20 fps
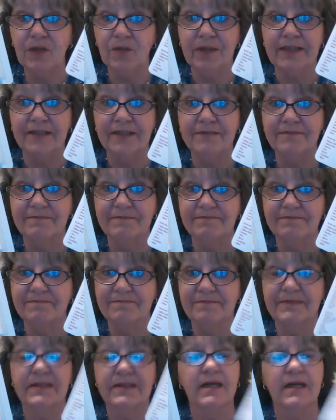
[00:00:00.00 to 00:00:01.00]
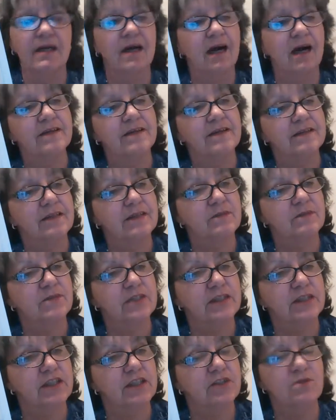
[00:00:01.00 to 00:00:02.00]
one. I thought that was
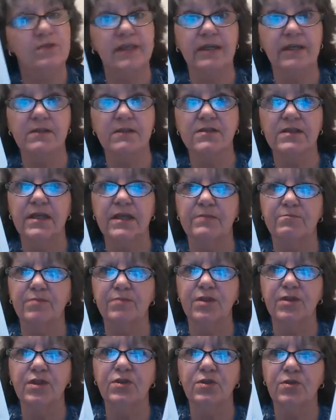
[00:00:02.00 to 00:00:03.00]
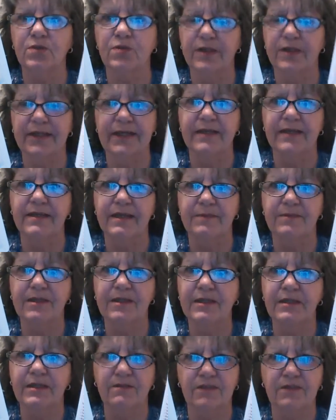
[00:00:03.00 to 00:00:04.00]
kind of cute. They also had a blue, and now that I'm
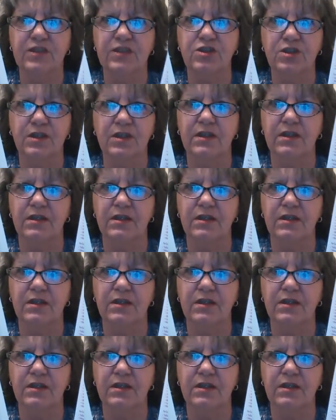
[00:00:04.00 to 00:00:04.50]
thinking about it, I should have got